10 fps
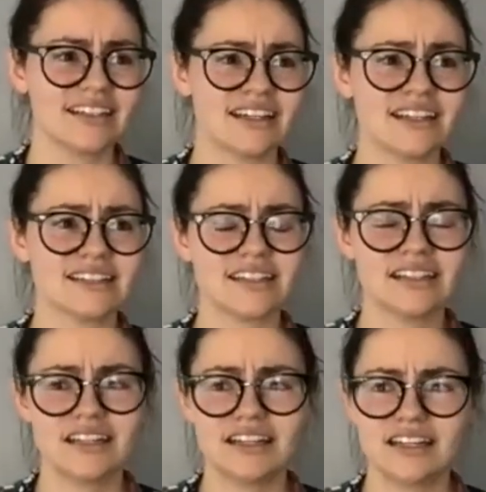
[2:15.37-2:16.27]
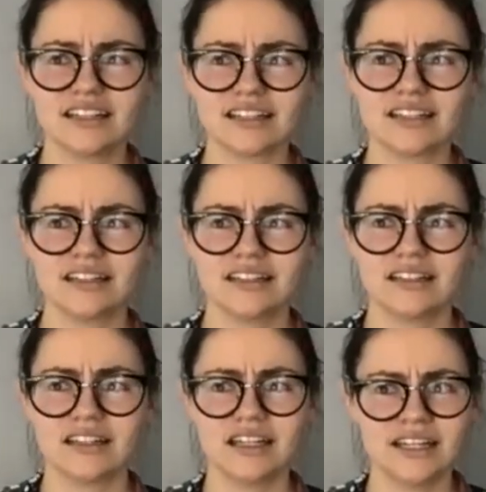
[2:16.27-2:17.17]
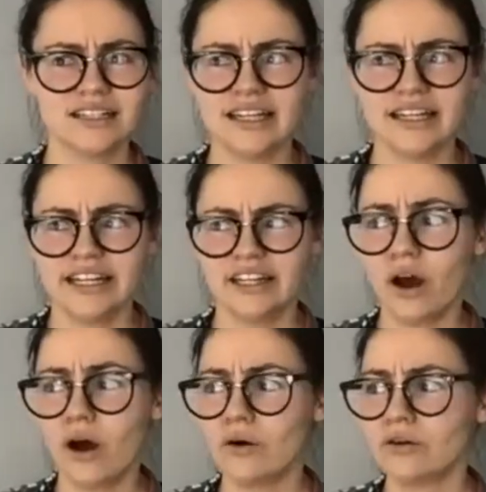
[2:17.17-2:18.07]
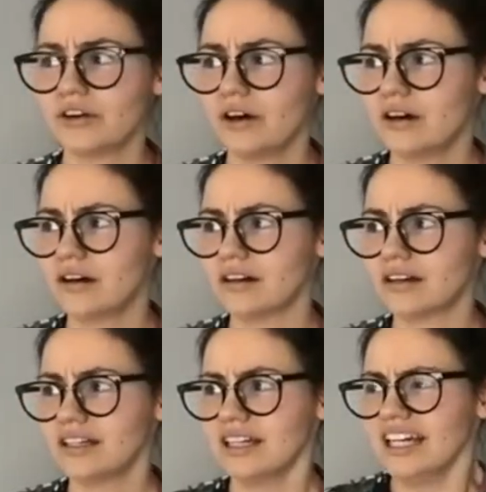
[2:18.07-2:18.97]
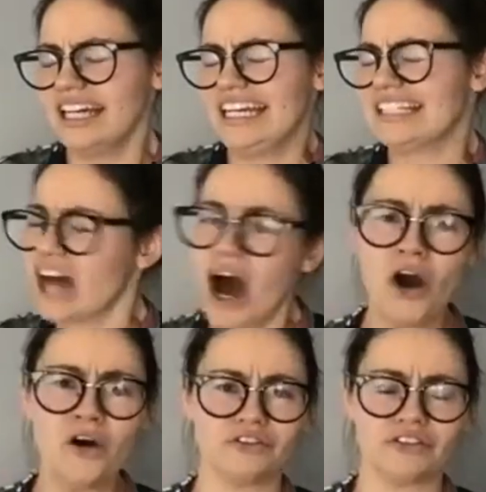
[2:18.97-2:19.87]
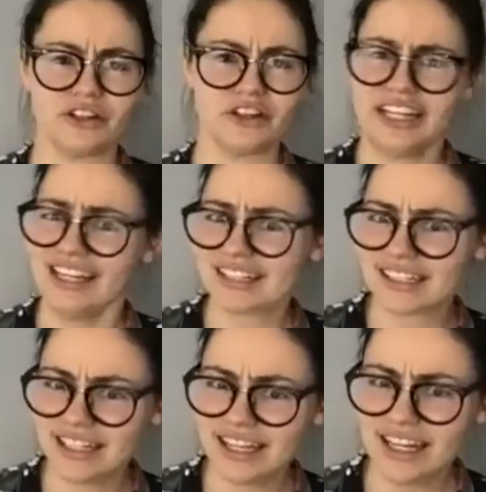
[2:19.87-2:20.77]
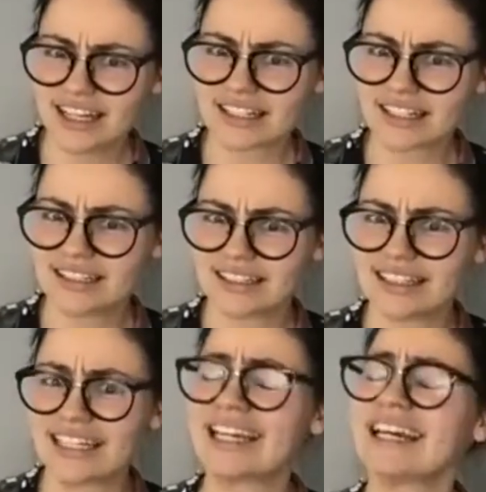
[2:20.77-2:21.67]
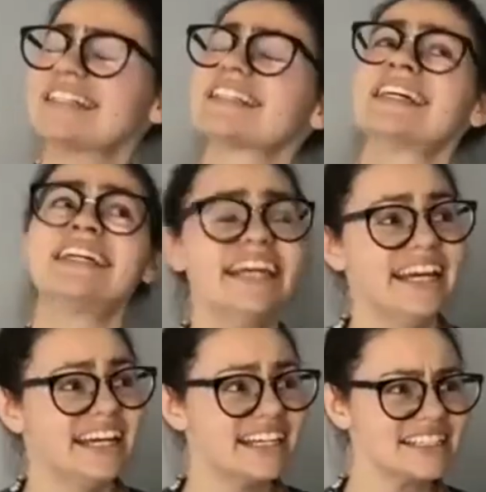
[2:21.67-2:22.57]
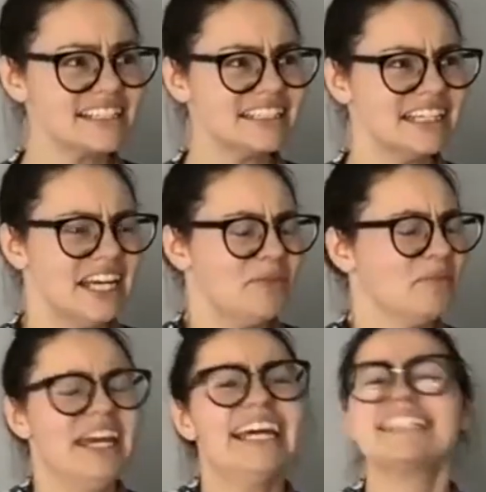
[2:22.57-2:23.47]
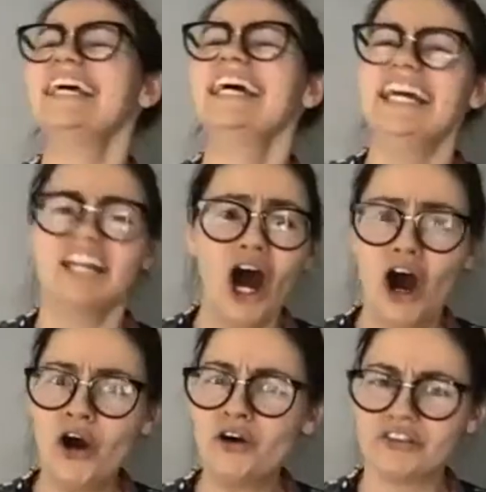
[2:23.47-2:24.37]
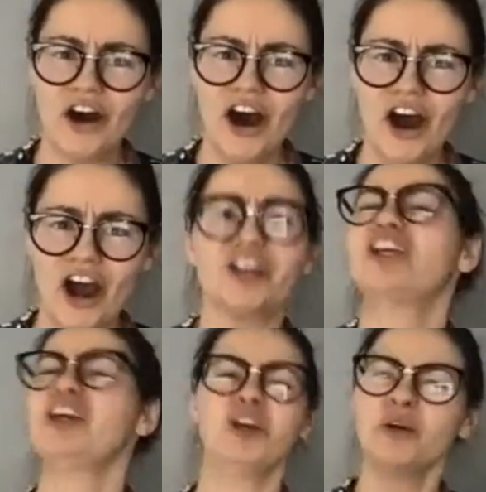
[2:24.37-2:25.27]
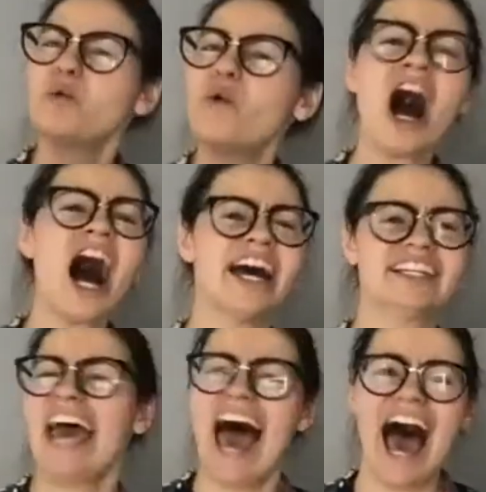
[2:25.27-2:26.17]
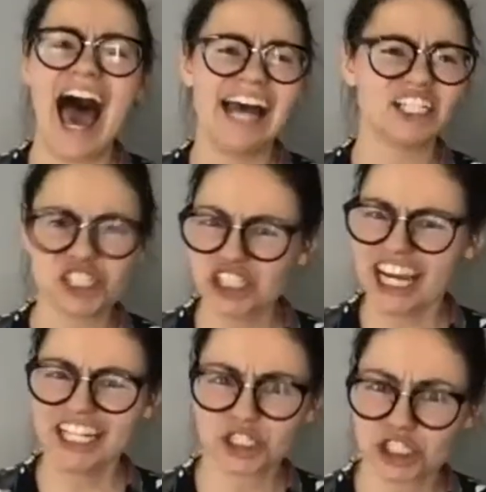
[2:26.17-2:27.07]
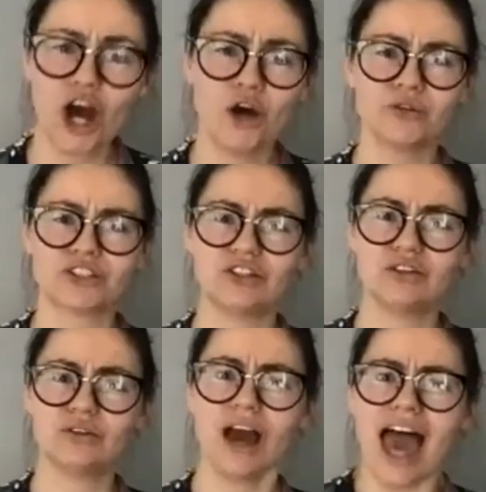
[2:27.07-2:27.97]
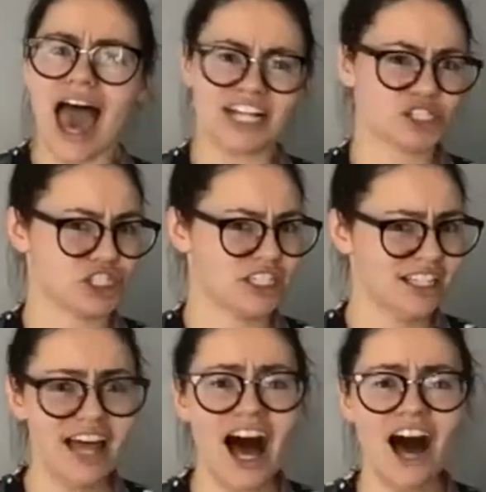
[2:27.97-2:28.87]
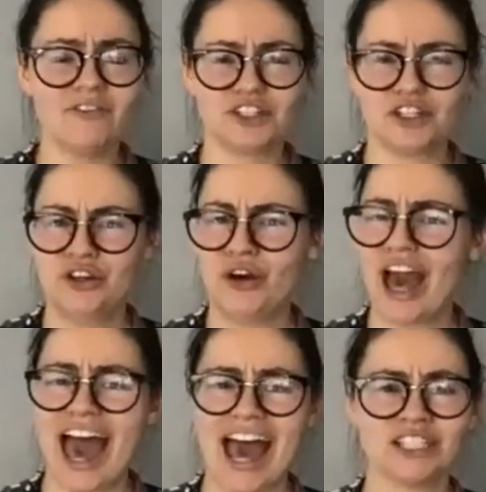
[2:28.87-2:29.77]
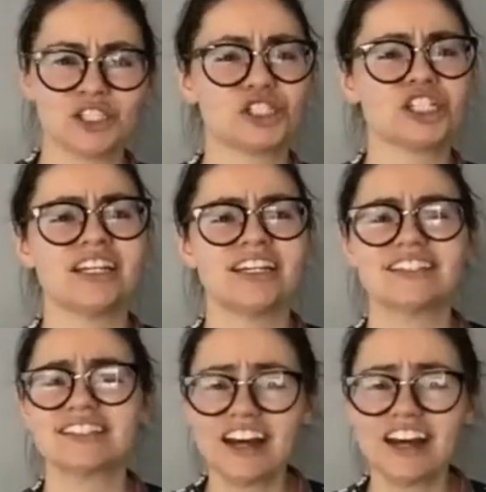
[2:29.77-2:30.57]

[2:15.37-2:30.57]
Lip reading: Isn't it? Isn't it over? It's over, isn't it? Isn't it over? You won and she chose you and she loved you and she's